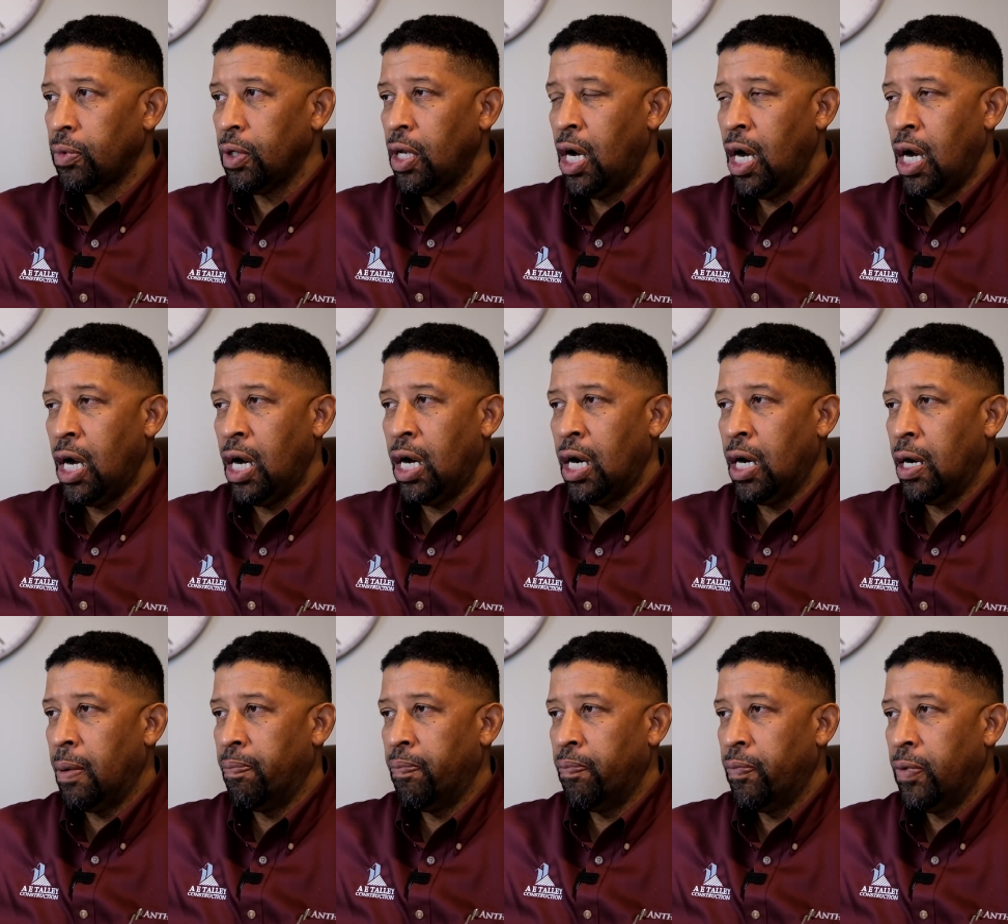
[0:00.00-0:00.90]

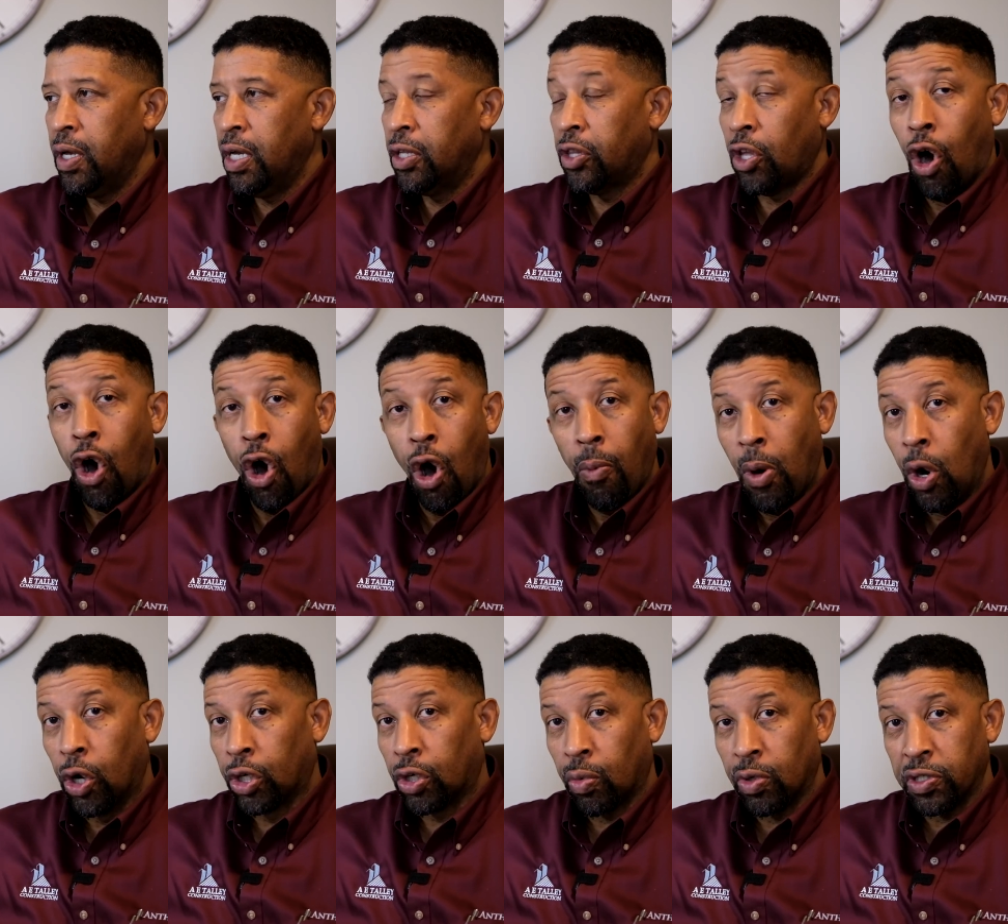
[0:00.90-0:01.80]
Um, the
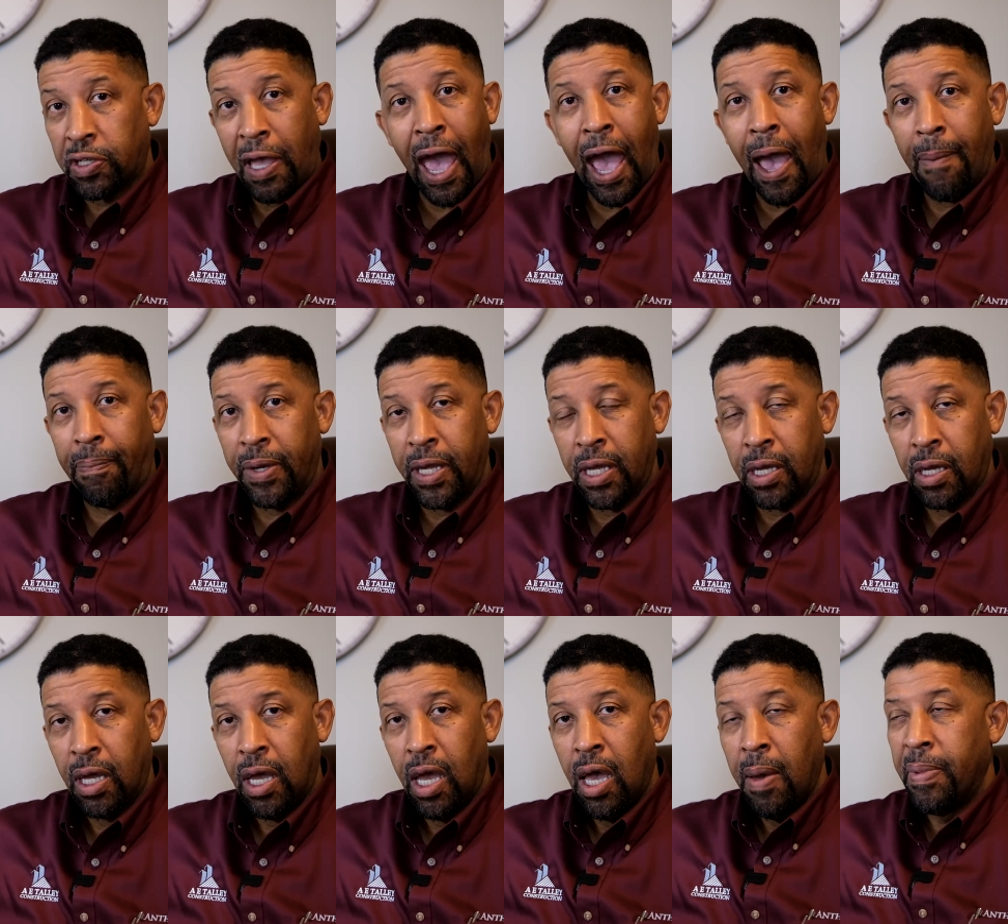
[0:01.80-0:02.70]
homeowner was happy
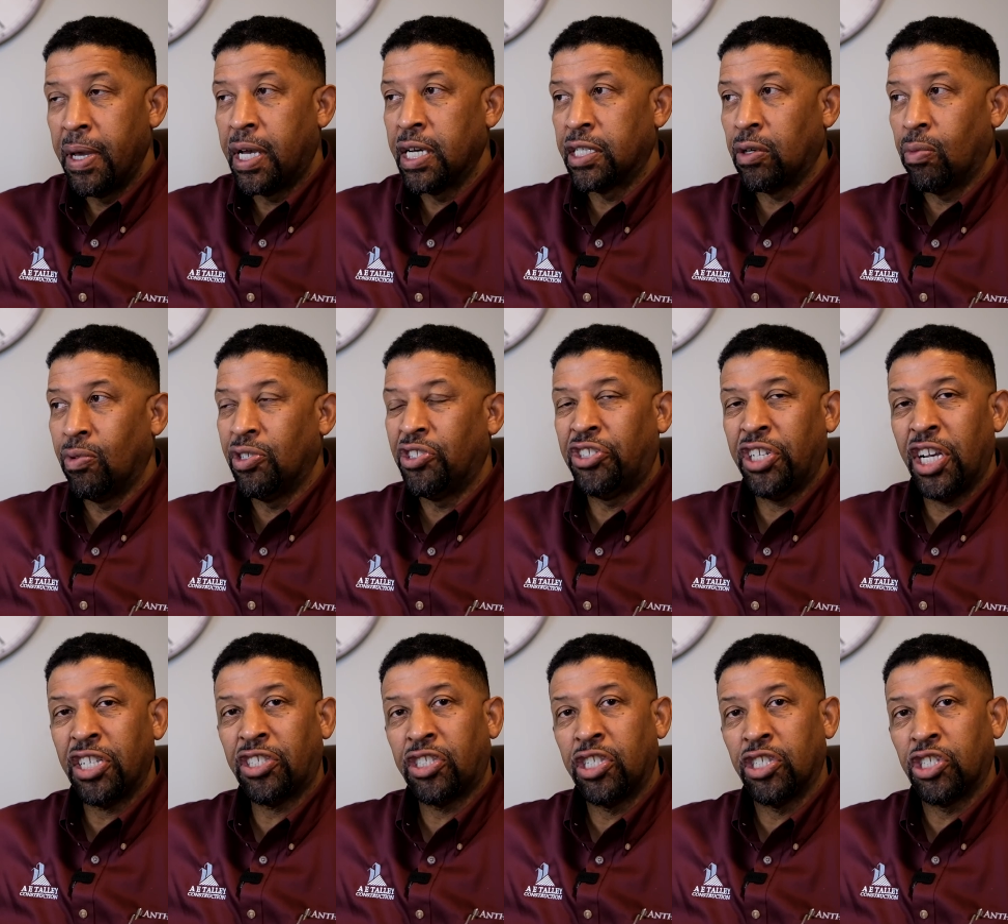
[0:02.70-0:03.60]
because it was
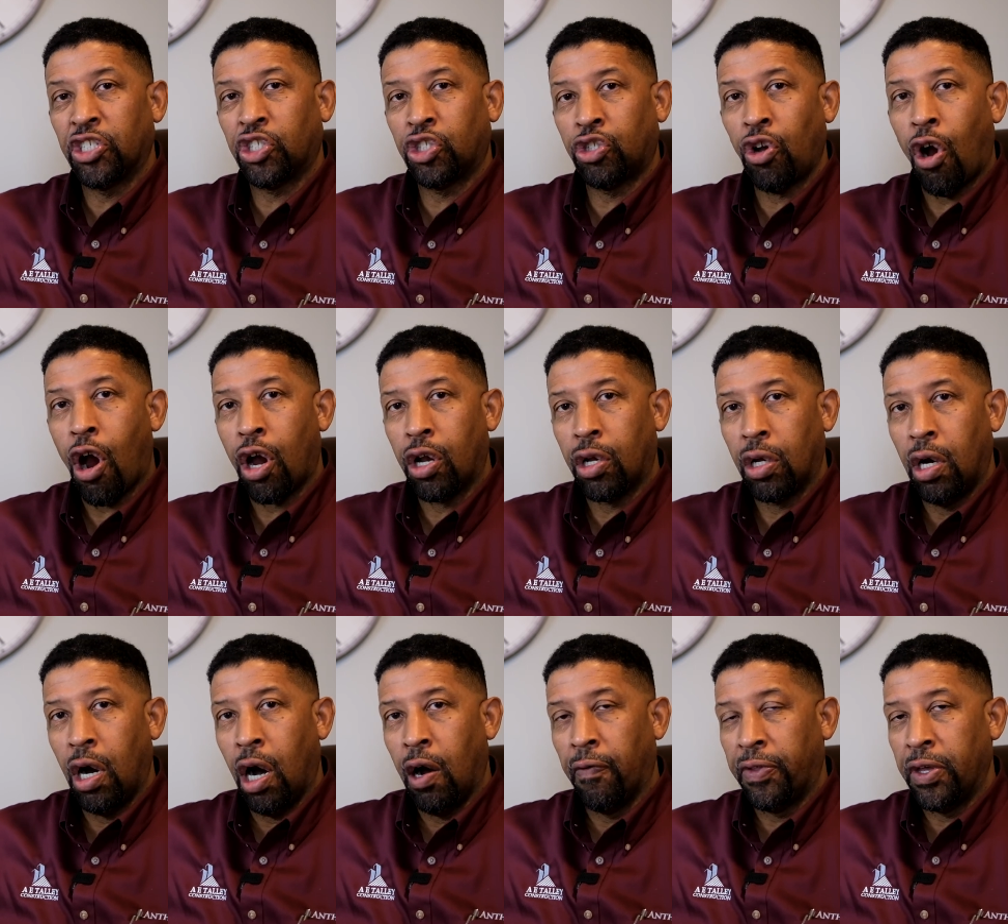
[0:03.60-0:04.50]
just the start
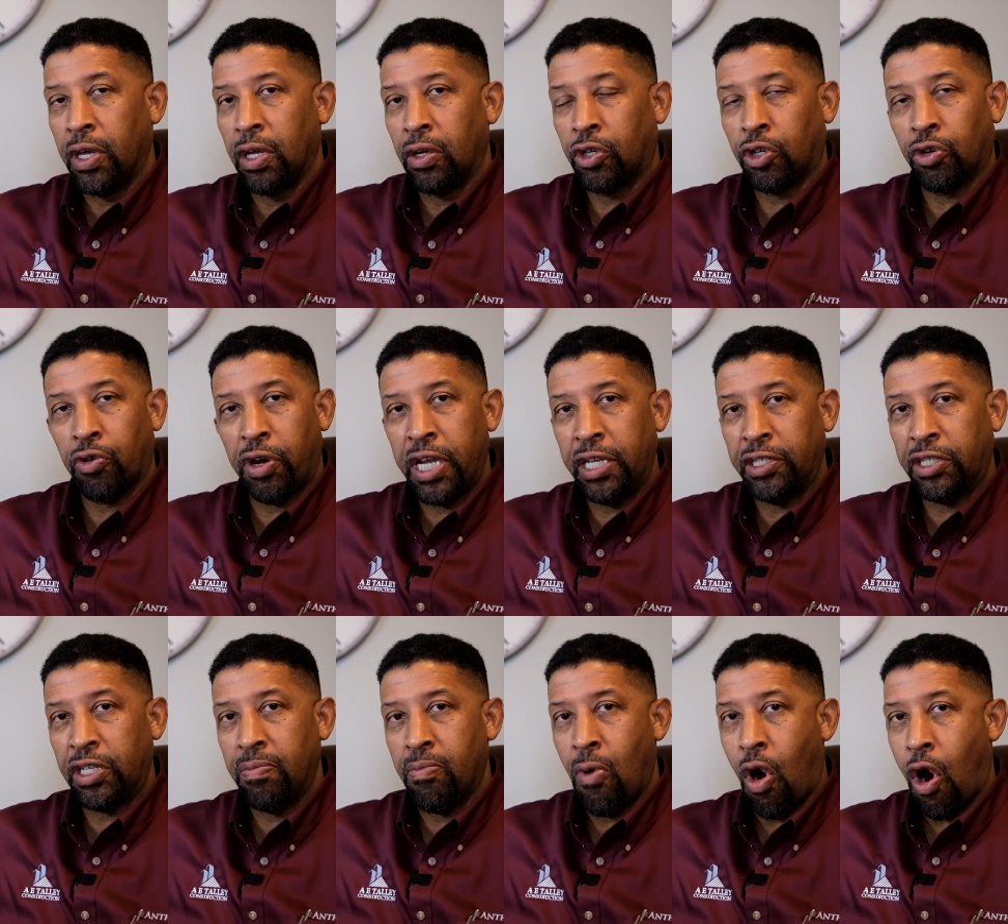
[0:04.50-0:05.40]
of the
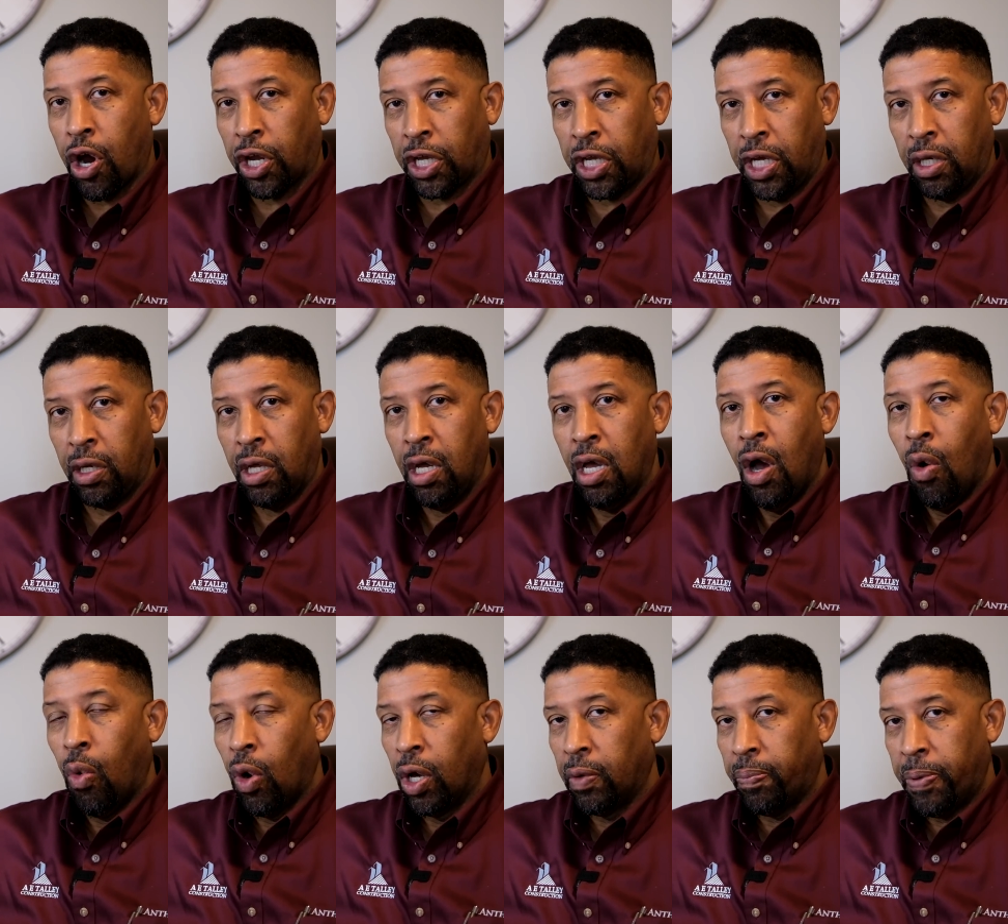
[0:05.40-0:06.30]
crazy market
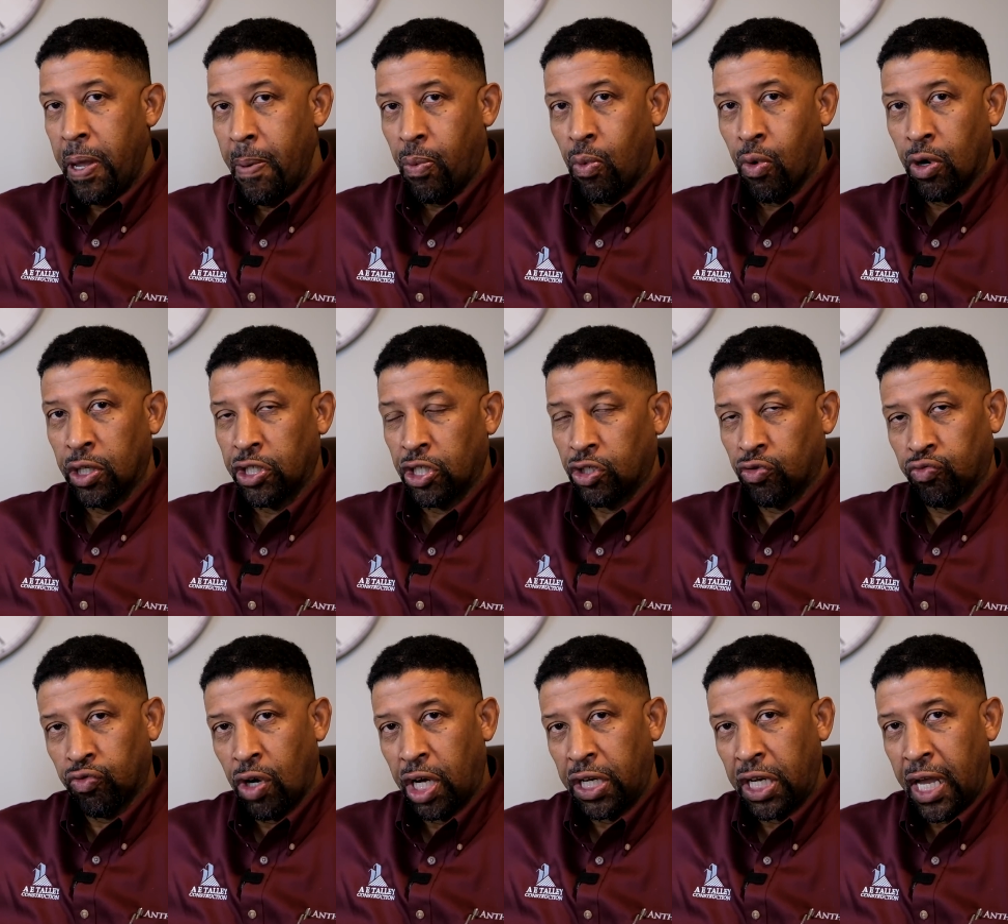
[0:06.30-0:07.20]
when people were just
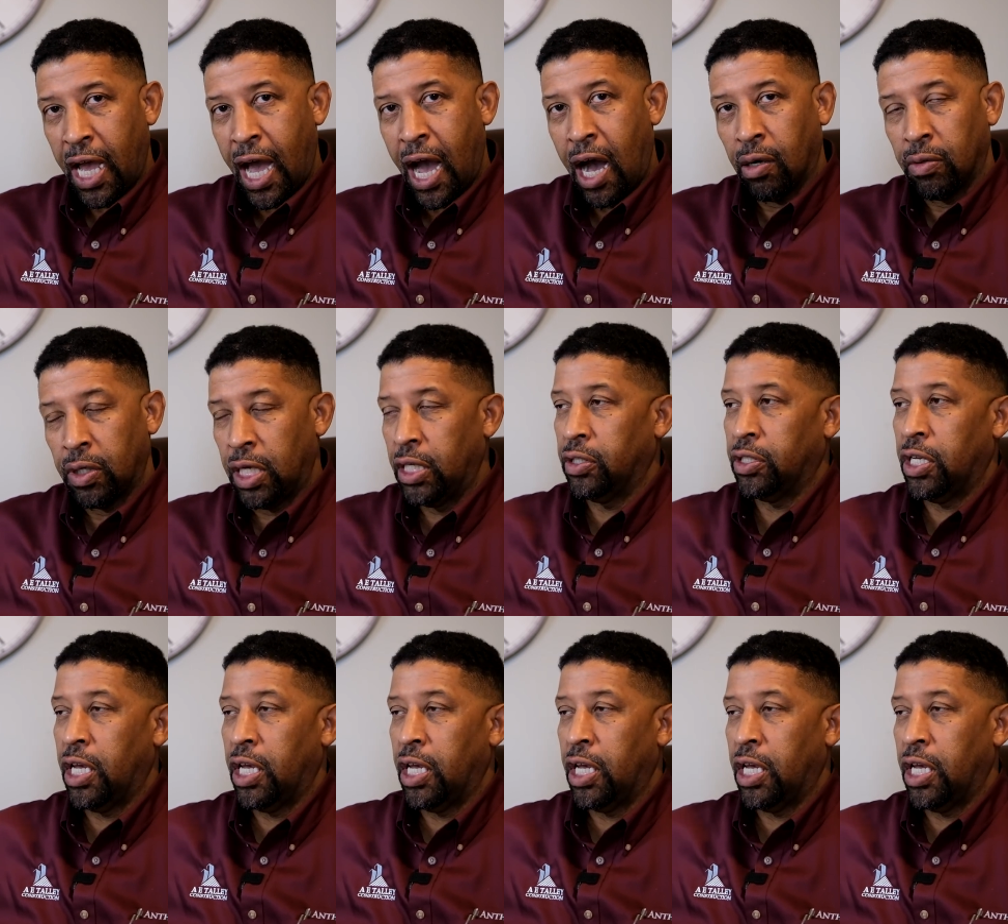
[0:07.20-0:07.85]
running out and